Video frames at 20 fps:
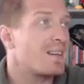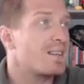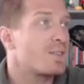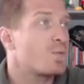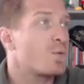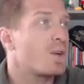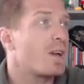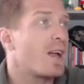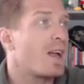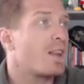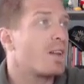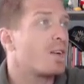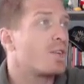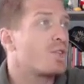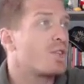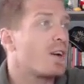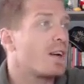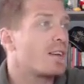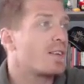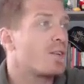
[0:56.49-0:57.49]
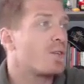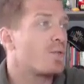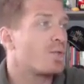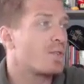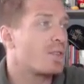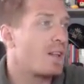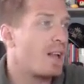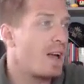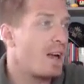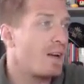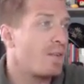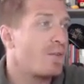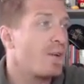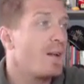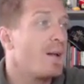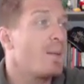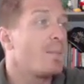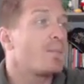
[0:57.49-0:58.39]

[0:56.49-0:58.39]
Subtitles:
is when Energize goes live.